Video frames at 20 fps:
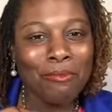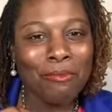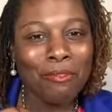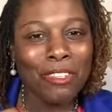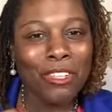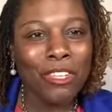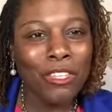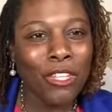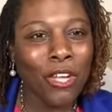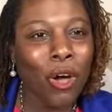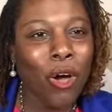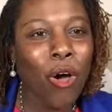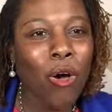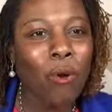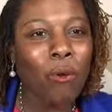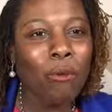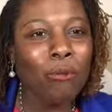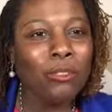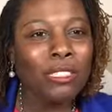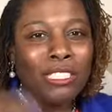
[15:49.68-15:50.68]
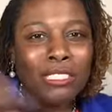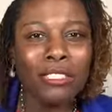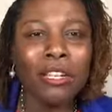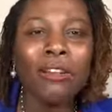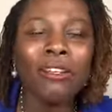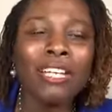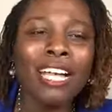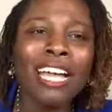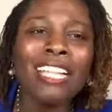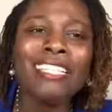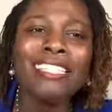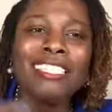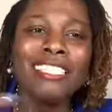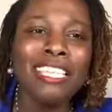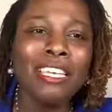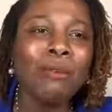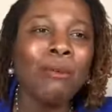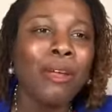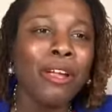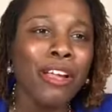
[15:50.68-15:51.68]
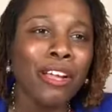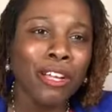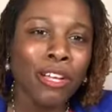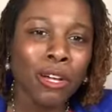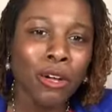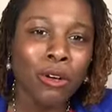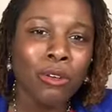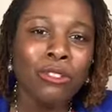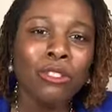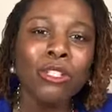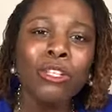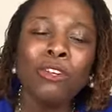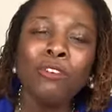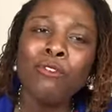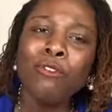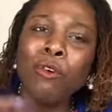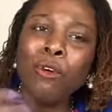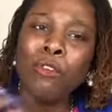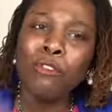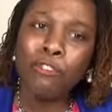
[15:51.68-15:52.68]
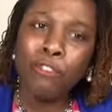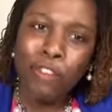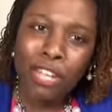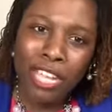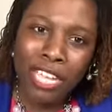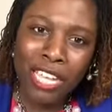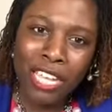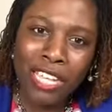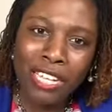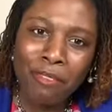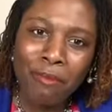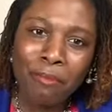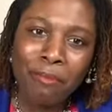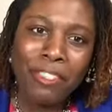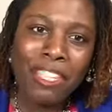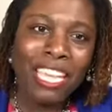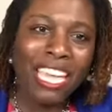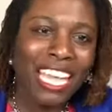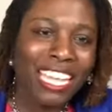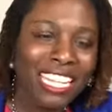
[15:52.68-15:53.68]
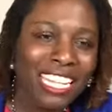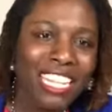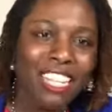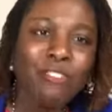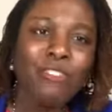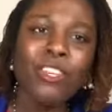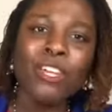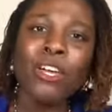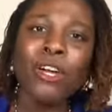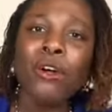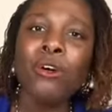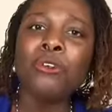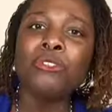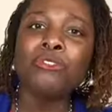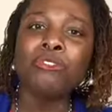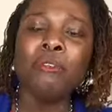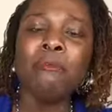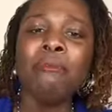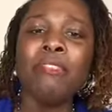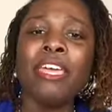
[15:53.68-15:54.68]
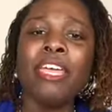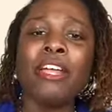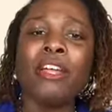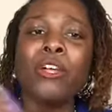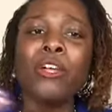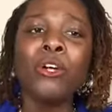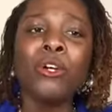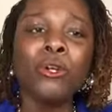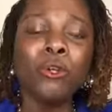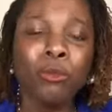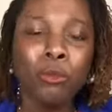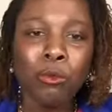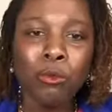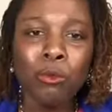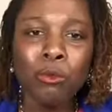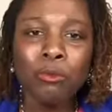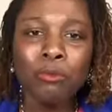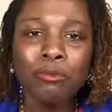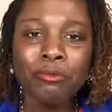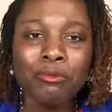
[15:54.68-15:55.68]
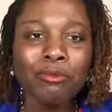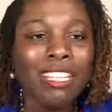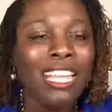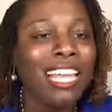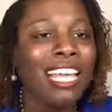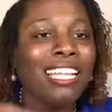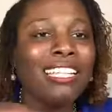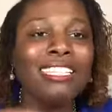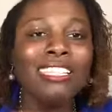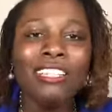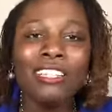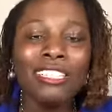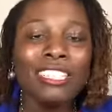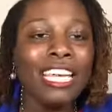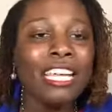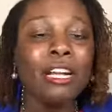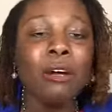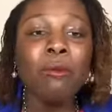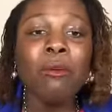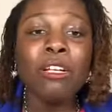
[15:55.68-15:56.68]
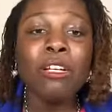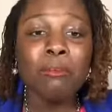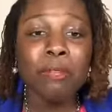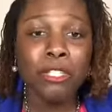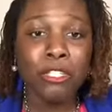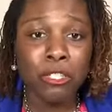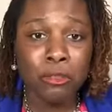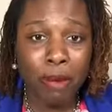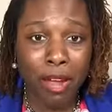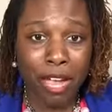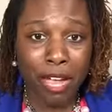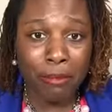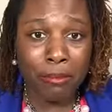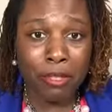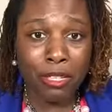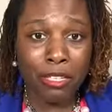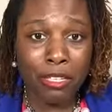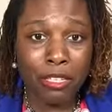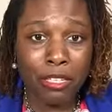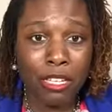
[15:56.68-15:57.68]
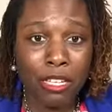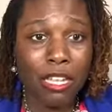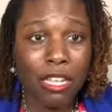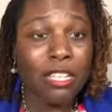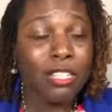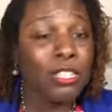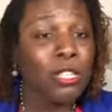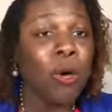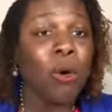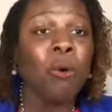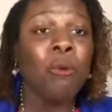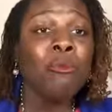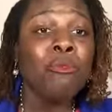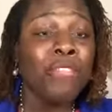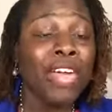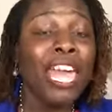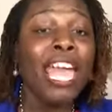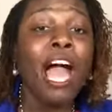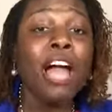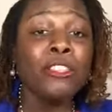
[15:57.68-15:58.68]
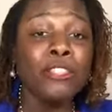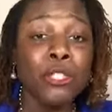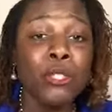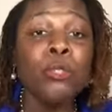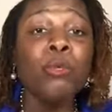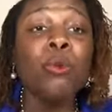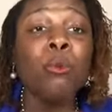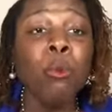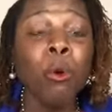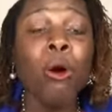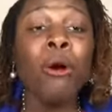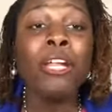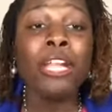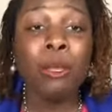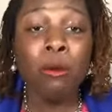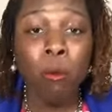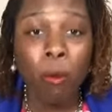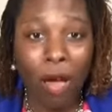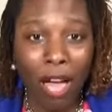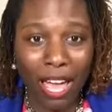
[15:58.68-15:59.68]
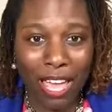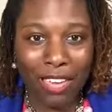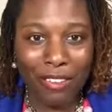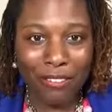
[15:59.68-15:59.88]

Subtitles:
you know, we're just going to kind of see where it goes, looking for a friend, and then if it goes from there, cool. Look, they don't want to be trapped. So they do want a wife,